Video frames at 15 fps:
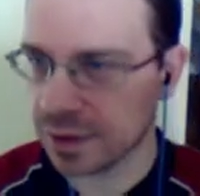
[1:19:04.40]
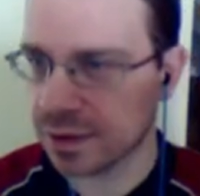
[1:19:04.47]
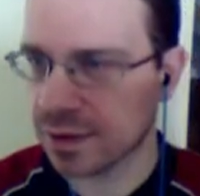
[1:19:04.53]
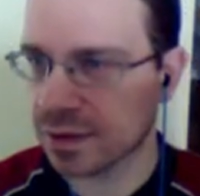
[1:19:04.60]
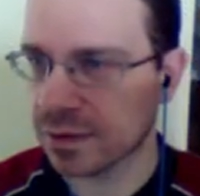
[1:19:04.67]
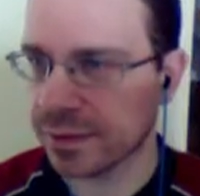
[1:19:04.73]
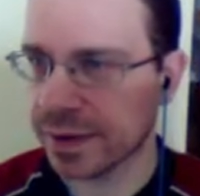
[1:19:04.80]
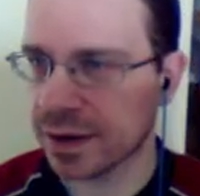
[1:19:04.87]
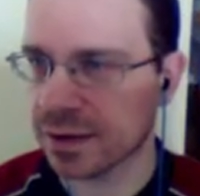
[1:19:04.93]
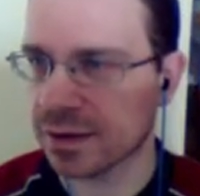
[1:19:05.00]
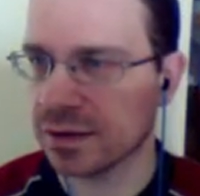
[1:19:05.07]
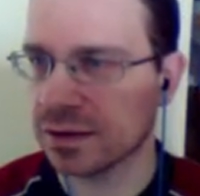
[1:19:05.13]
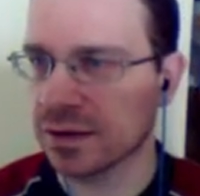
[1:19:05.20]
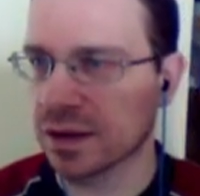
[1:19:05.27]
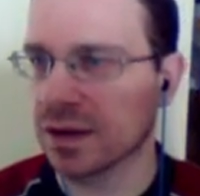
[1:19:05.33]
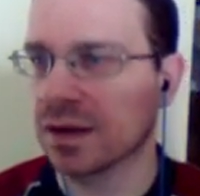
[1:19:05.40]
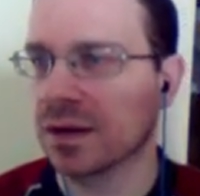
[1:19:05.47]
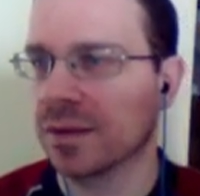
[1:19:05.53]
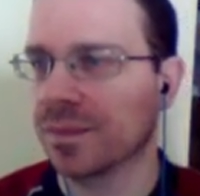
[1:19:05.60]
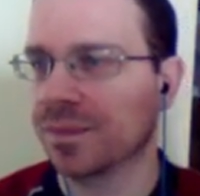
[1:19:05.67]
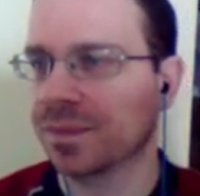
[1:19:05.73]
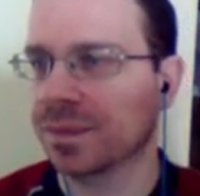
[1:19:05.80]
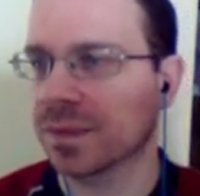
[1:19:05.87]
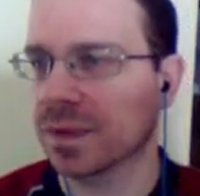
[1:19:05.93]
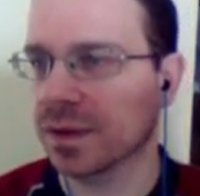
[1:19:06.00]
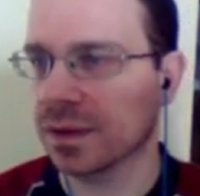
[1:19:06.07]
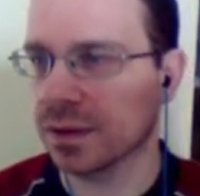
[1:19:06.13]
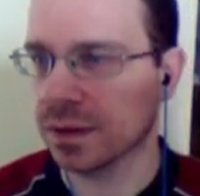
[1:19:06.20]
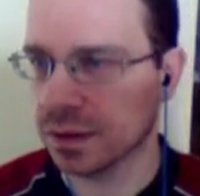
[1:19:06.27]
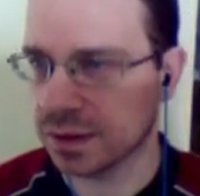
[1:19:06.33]
these squares
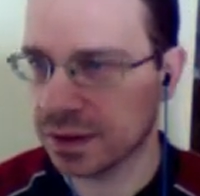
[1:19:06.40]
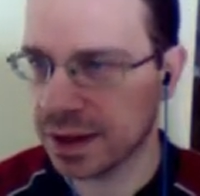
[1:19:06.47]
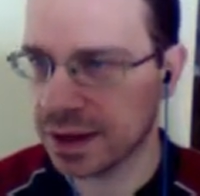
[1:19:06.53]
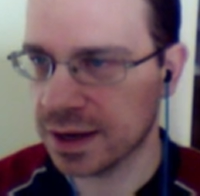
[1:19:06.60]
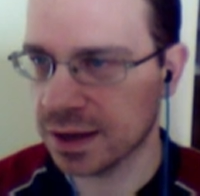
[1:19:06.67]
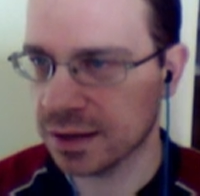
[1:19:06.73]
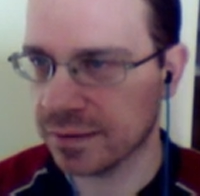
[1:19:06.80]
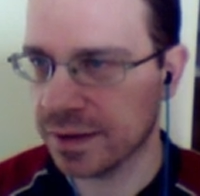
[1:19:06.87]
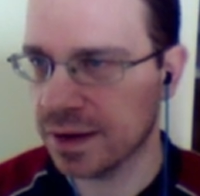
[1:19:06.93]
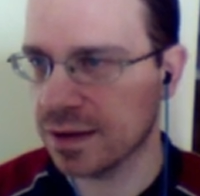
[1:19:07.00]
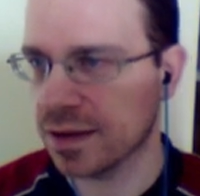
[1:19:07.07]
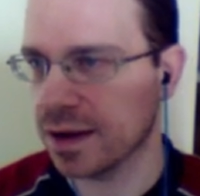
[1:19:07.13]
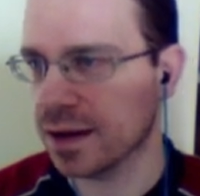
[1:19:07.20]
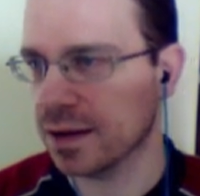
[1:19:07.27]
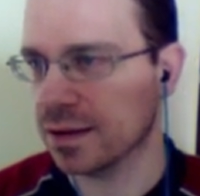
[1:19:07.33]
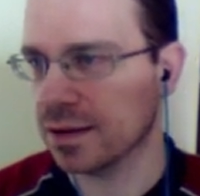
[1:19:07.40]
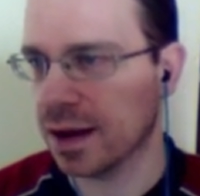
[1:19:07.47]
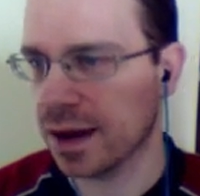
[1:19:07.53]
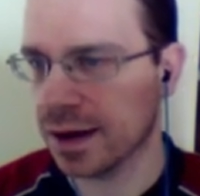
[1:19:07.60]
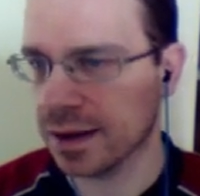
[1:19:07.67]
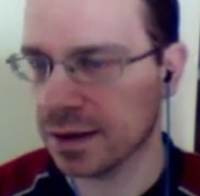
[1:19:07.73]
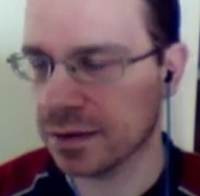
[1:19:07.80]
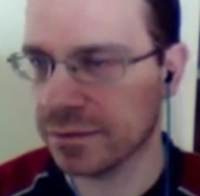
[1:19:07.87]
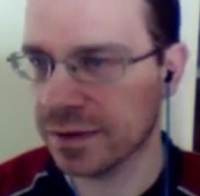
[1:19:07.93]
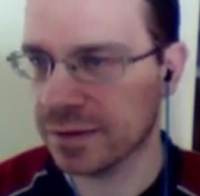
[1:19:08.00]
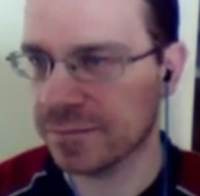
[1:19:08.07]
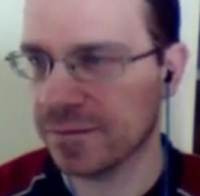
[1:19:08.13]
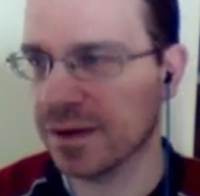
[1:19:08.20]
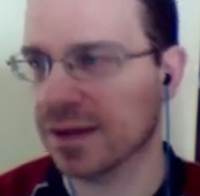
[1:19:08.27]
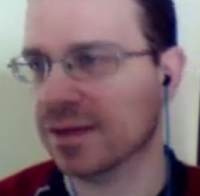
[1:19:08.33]
are taken away, and I
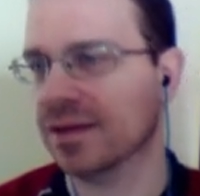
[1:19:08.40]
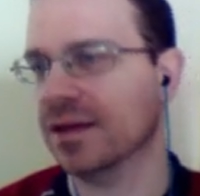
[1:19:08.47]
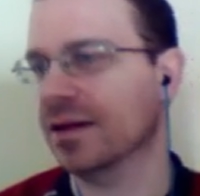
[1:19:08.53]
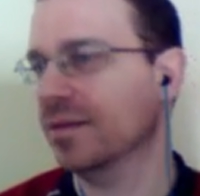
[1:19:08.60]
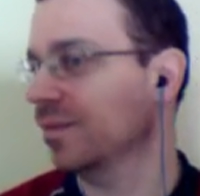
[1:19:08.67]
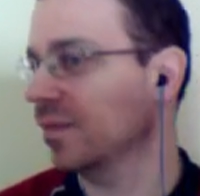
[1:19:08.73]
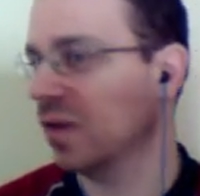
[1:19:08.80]
queen fast.